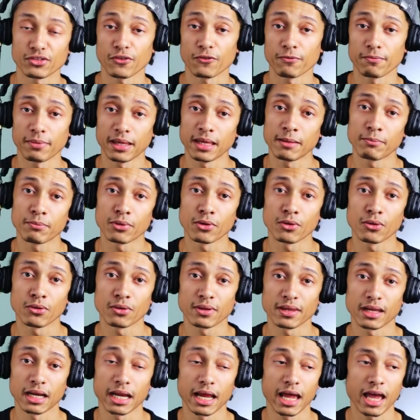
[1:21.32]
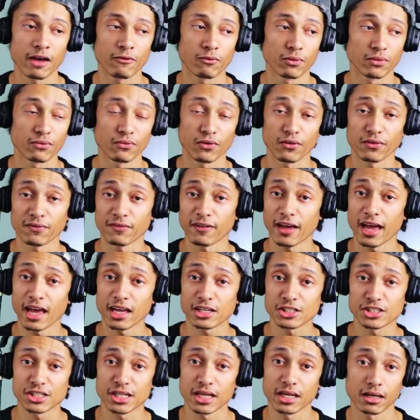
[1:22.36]
of people, then I have one for
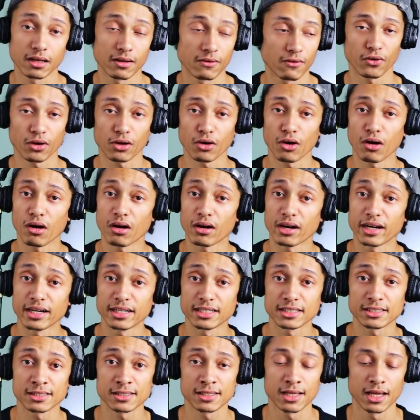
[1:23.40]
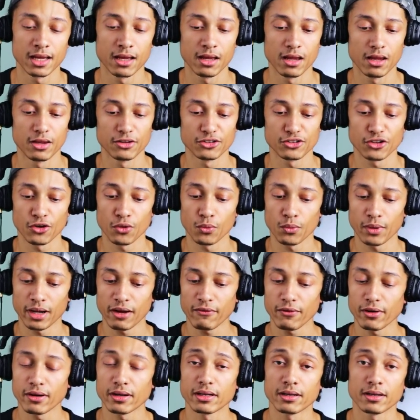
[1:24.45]
fashion, cars. So
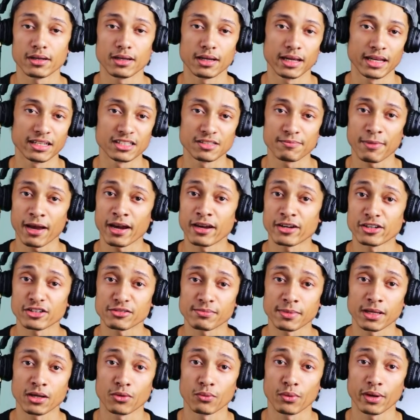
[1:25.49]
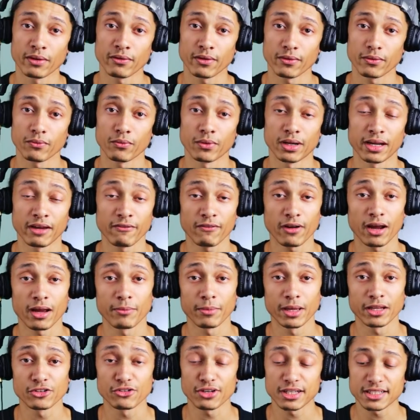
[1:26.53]
whatever inspires me or whatever I'm
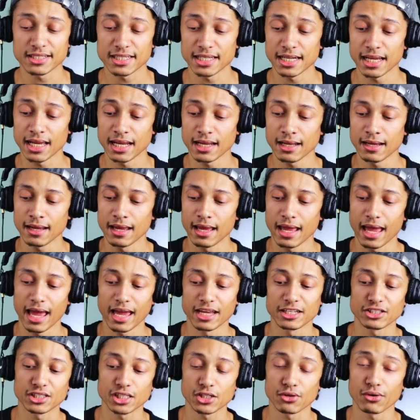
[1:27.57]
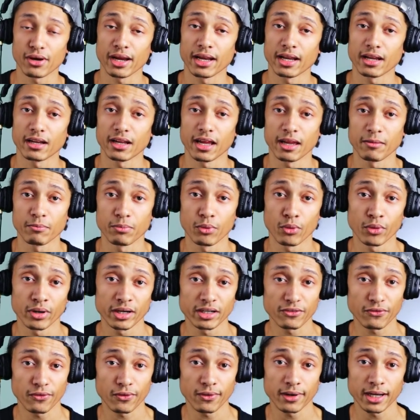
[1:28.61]
interested in, I just created a
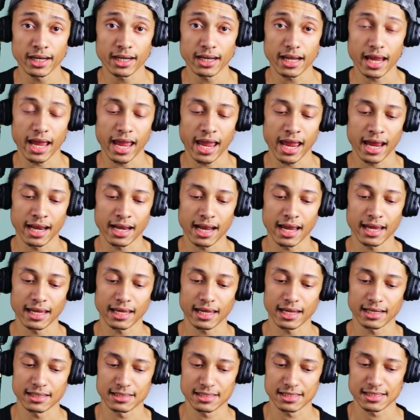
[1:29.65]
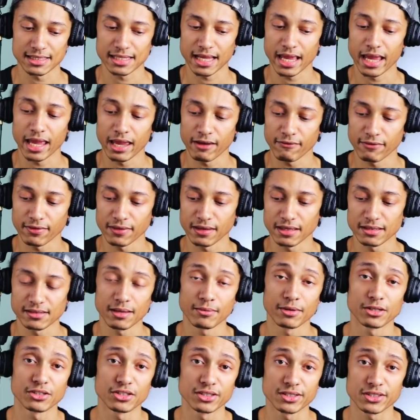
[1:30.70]
board for it and I can save these
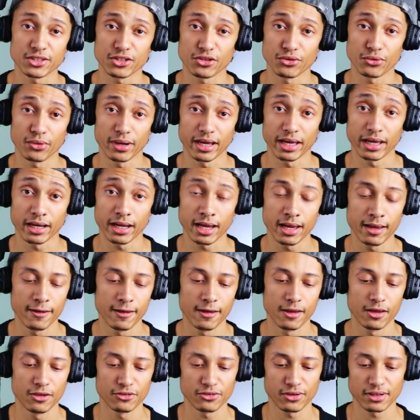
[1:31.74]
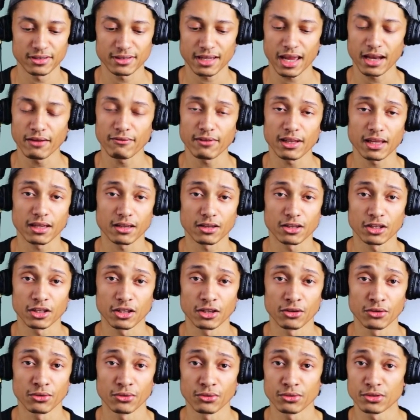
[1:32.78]
images to it. So it's kind of like a
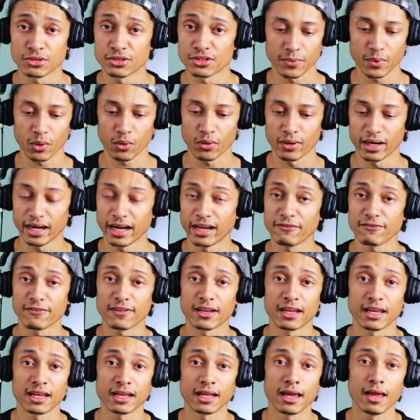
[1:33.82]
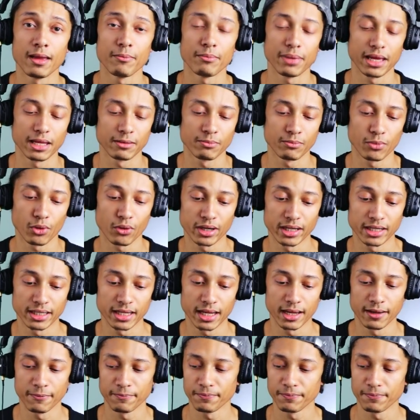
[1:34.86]
huge or infinite pin board.